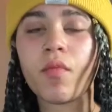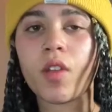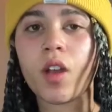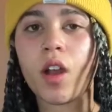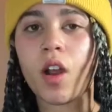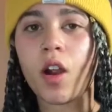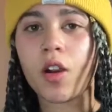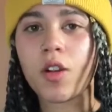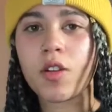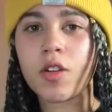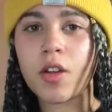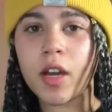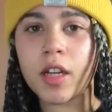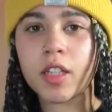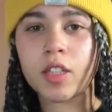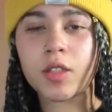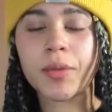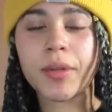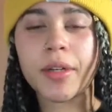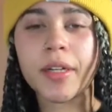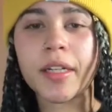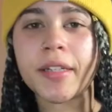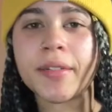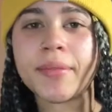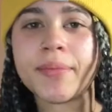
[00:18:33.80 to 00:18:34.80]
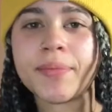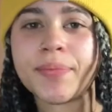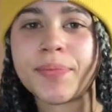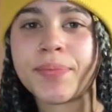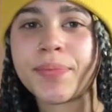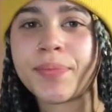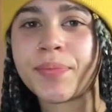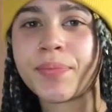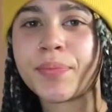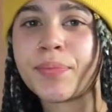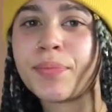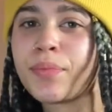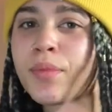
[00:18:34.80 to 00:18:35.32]
Are you guys ready?
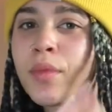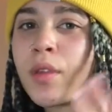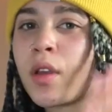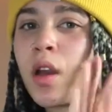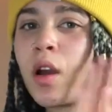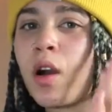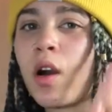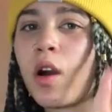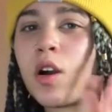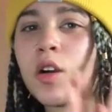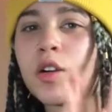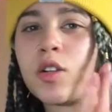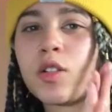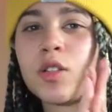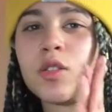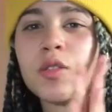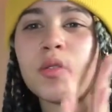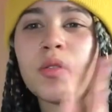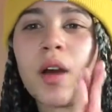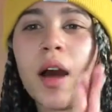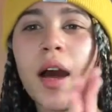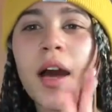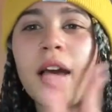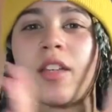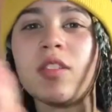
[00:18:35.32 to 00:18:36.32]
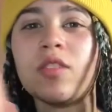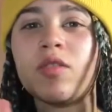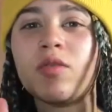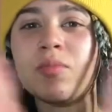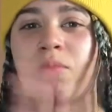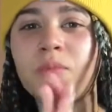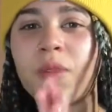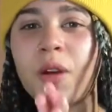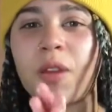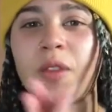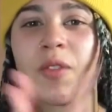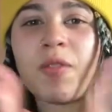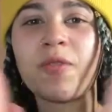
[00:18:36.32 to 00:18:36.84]
Are you guys
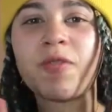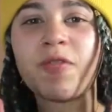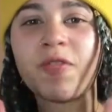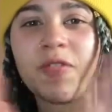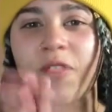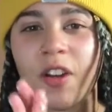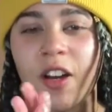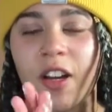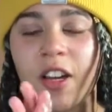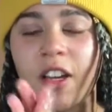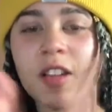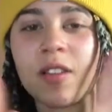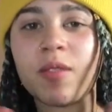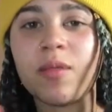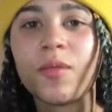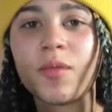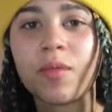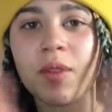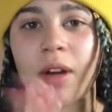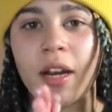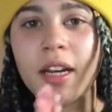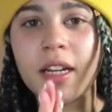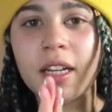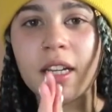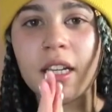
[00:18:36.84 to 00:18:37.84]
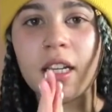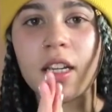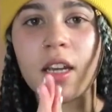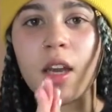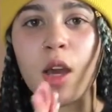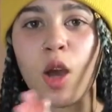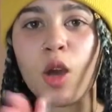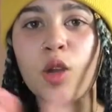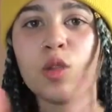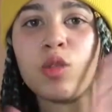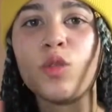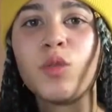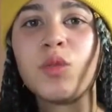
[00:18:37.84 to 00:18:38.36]
motherfucking ready
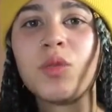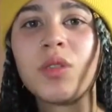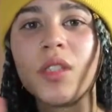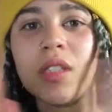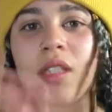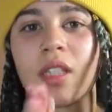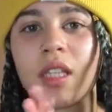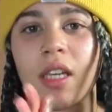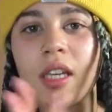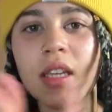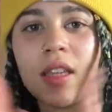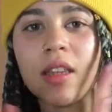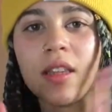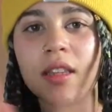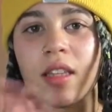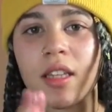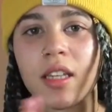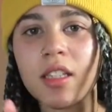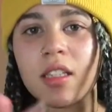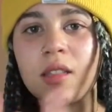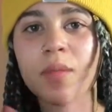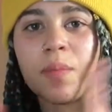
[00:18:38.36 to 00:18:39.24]
to see this